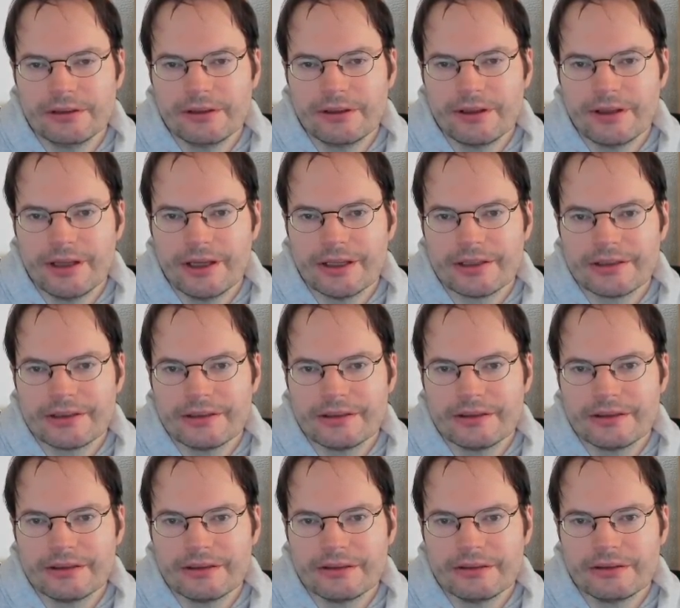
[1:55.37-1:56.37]
that
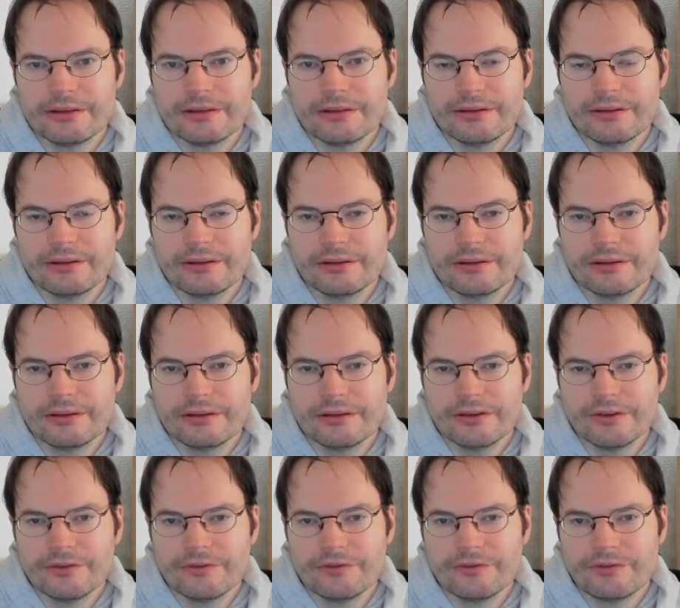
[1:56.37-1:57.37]

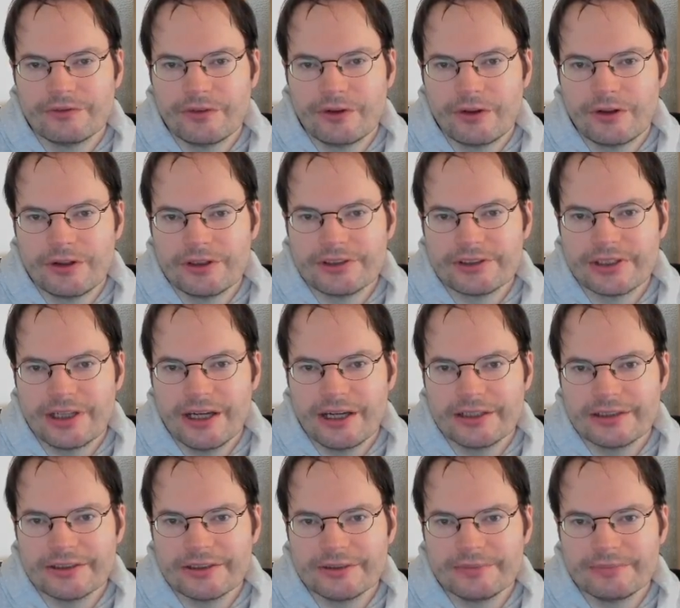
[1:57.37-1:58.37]
the first
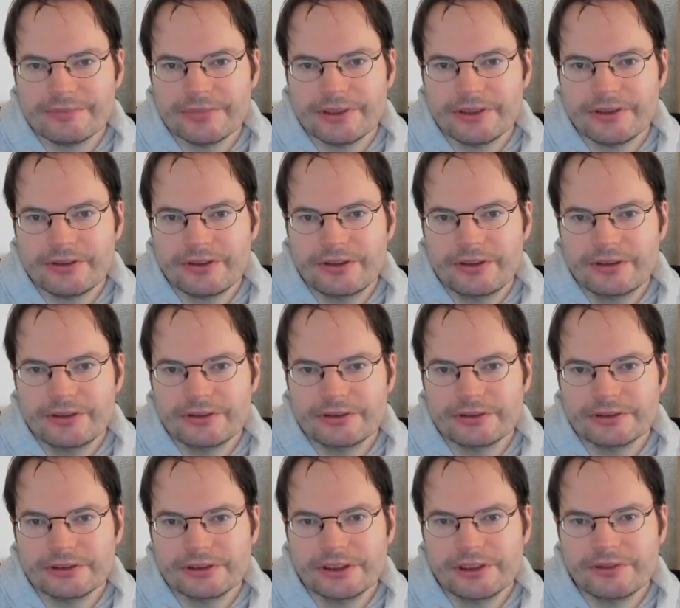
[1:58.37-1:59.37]
item here,
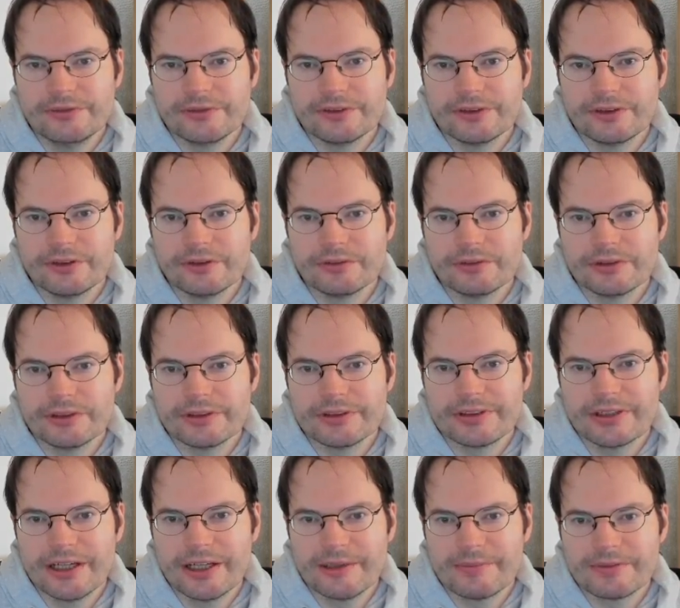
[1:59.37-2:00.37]
even though the
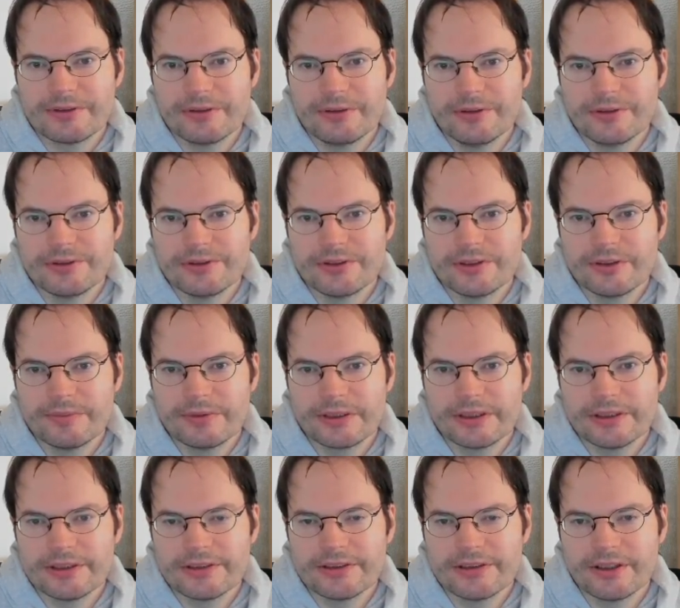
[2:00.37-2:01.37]
types also
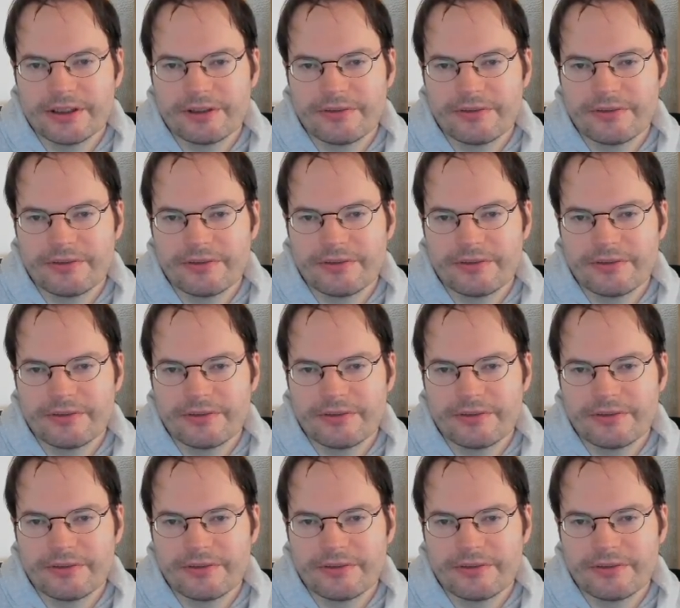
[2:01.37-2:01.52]
typically start